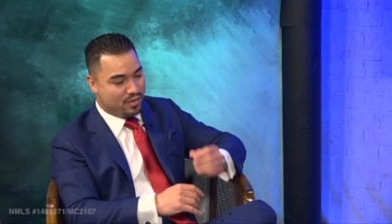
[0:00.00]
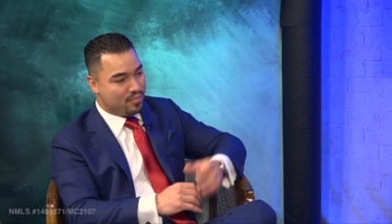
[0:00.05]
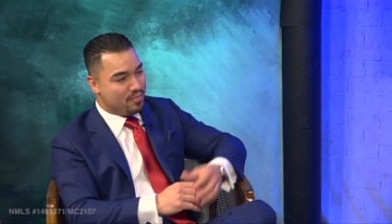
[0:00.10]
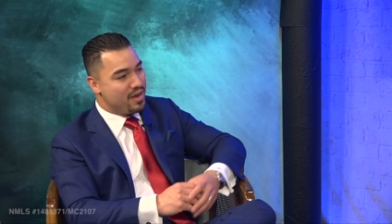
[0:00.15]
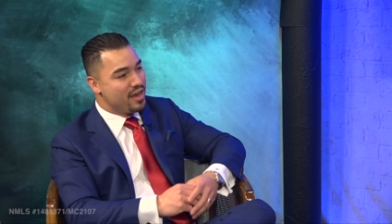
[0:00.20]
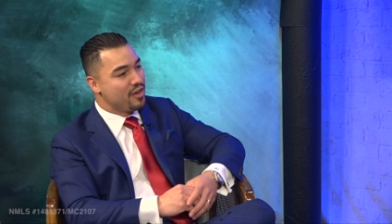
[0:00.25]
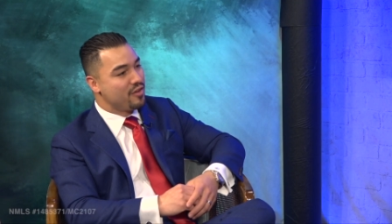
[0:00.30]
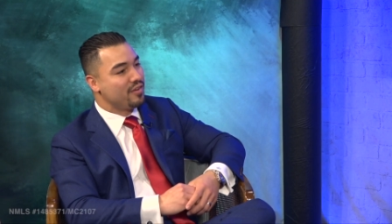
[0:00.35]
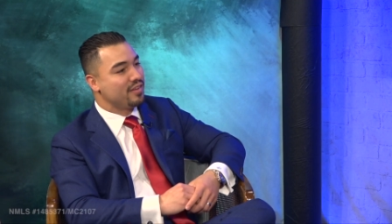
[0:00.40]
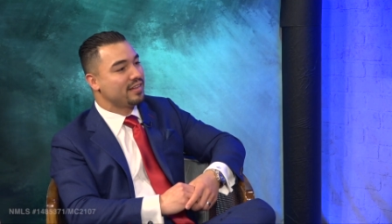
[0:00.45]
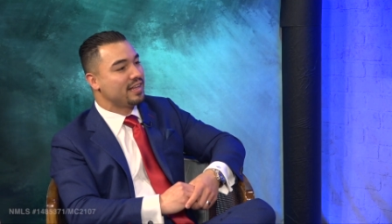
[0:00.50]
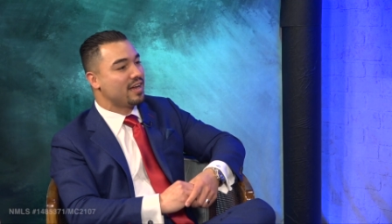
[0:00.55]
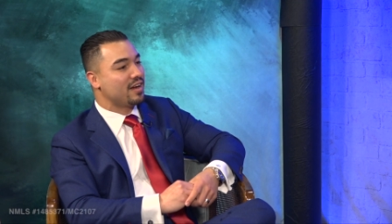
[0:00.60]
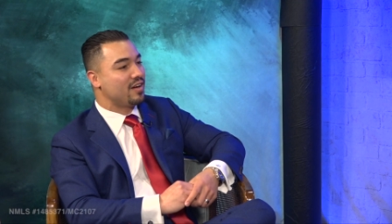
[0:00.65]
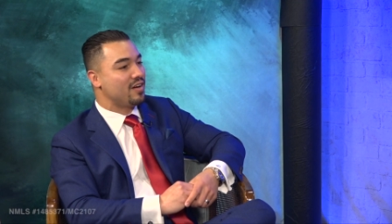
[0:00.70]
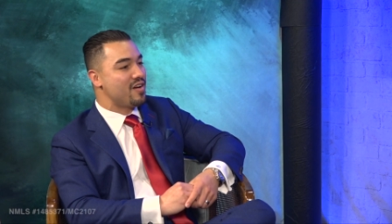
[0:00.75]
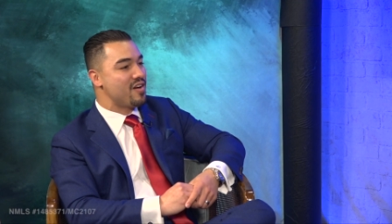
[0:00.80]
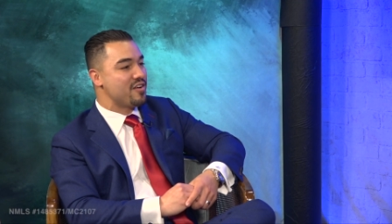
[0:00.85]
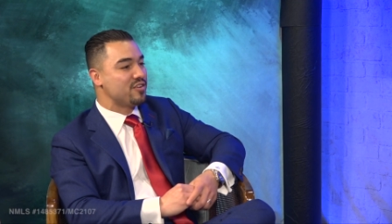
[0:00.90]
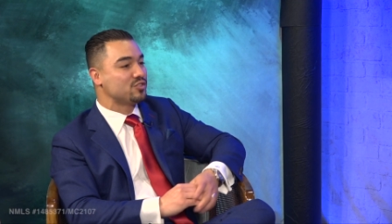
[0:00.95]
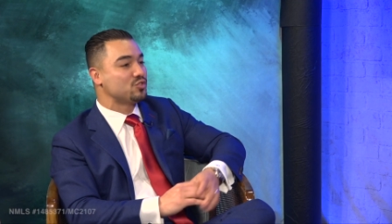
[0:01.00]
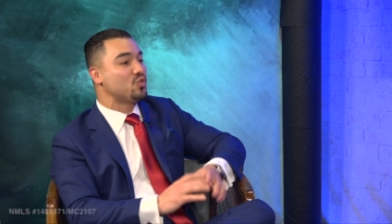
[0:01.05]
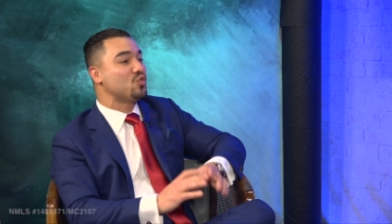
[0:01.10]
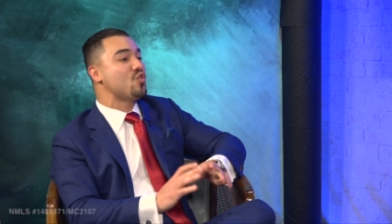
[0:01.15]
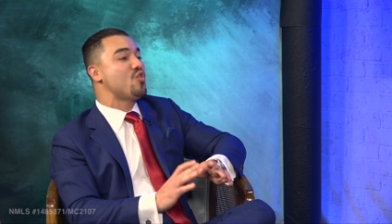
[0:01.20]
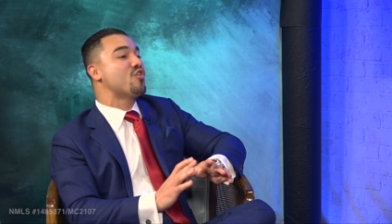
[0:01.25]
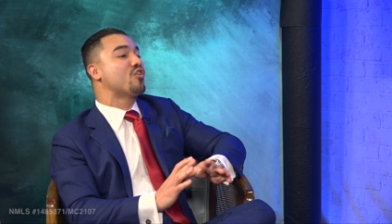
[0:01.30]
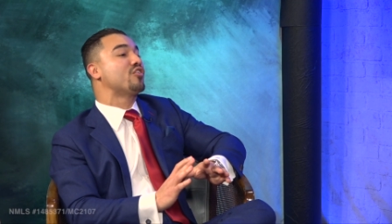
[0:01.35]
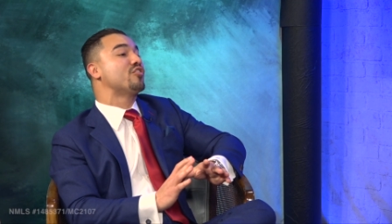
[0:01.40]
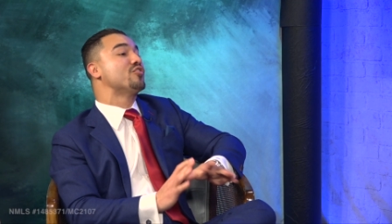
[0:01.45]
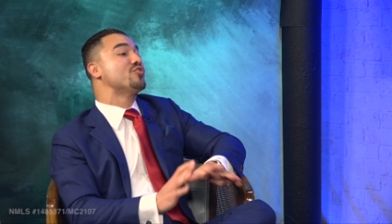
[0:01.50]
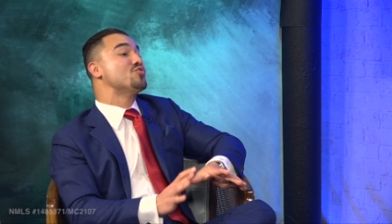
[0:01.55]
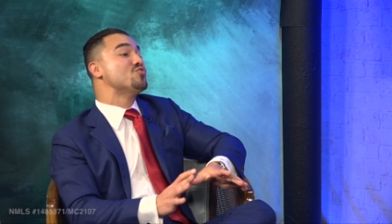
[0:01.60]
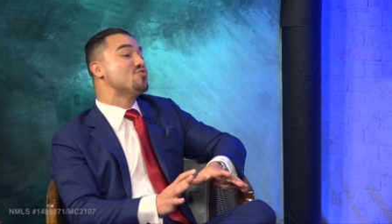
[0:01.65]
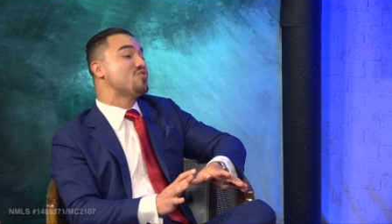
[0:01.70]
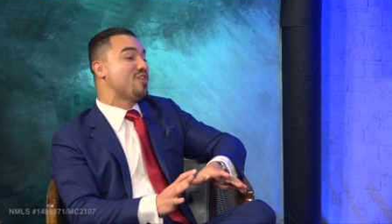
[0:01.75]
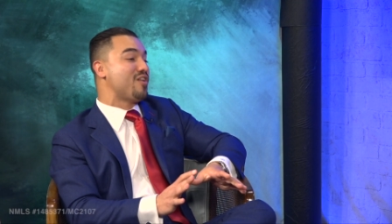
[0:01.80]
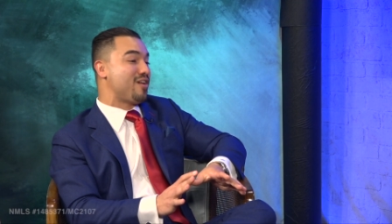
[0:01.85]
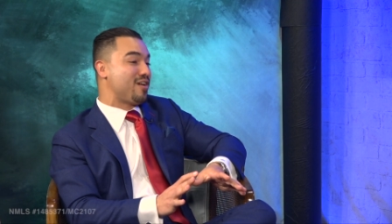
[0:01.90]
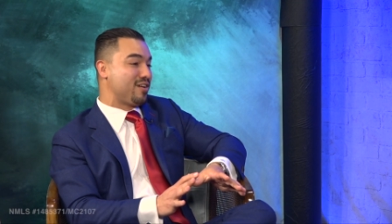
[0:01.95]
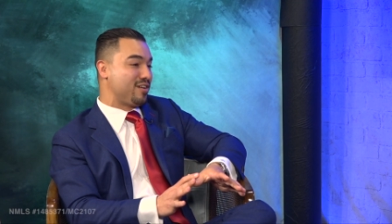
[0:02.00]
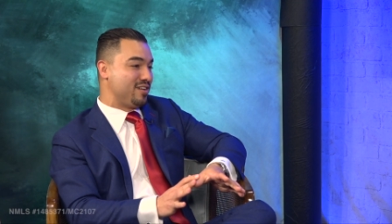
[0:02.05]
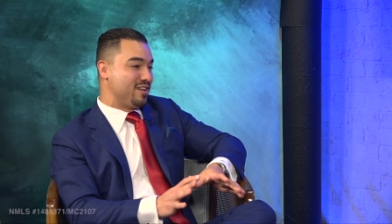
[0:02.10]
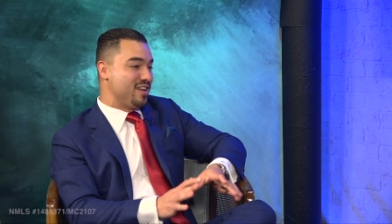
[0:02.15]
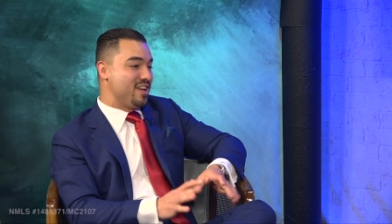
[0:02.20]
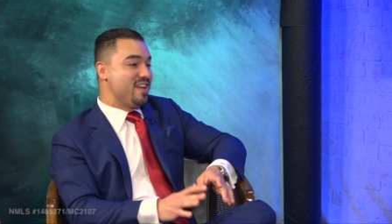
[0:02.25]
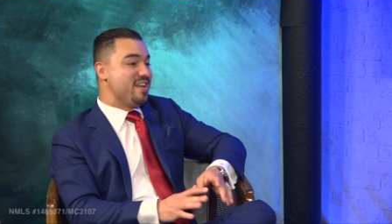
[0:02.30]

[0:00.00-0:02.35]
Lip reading: a mile on that car, it's no longer a new car.